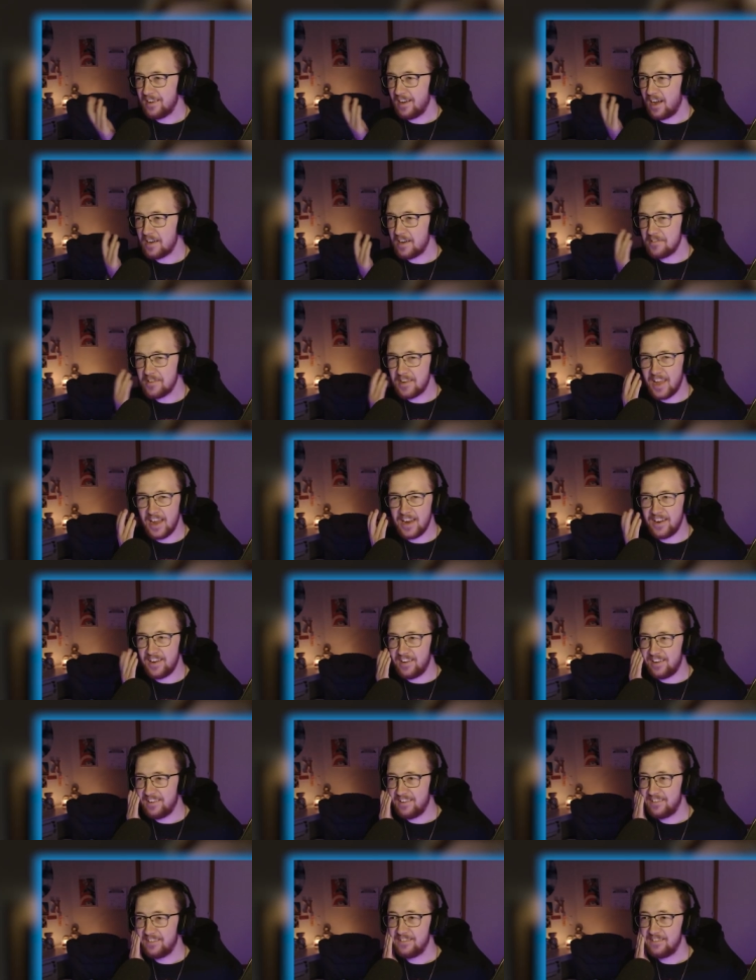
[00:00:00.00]
I don't get
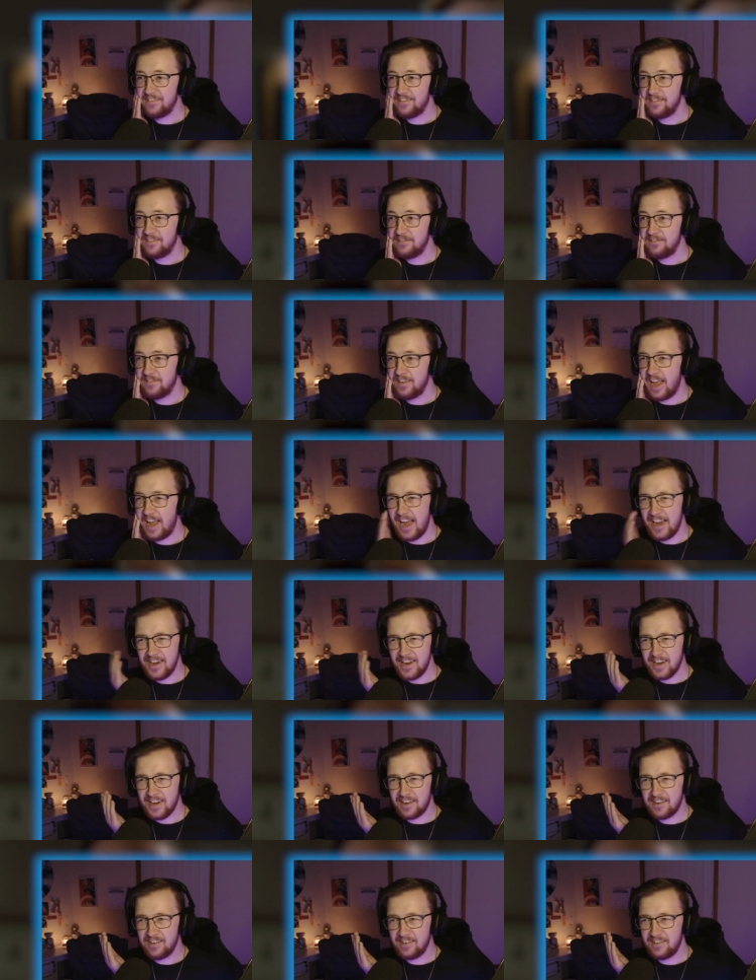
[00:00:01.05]
it. Attic?